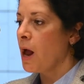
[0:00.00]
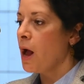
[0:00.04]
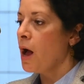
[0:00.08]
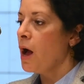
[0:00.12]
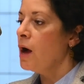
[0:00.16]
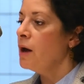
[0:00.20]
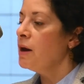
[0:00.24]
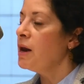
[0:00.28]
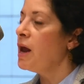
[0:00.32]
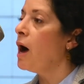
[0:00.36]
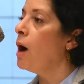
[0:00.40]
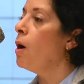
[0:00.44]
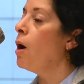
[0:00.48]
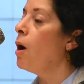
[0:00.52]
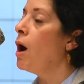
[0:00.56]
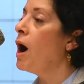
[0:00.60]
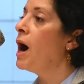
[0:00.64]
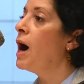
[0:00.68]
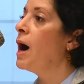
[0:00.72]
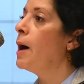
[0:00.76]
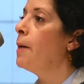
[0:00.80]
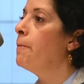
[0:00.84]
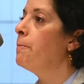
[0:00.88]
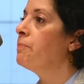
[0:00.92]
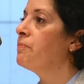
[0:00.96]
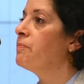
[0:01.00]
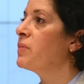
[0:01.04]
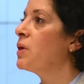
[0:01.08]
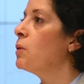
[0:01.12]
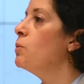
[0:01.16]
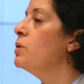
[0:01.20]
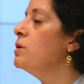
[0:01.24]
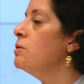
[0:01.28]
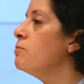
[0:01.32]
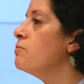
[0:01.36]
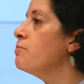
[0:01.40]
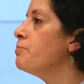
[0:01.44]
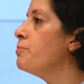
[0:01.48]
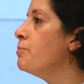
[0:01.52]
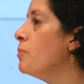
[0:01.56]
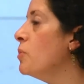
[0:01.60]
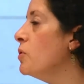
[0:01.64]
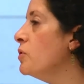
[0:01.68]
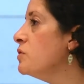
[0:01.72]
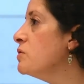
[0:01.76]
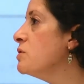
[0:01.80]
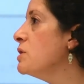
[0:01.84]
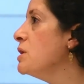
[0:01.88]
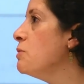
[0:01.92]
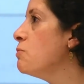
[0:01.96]
Now, we
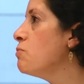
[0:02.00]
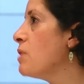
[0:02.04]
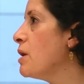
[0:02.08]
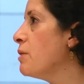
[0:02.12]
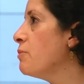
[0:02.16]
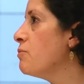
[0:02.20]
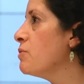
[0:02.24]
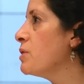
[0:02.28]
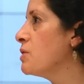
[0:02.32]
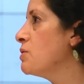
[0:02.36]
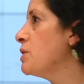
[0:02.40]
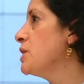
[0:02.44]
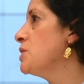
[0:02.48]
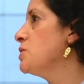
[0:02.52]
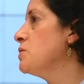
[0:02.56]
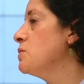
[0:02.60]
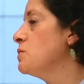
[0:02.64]
mostly run regression,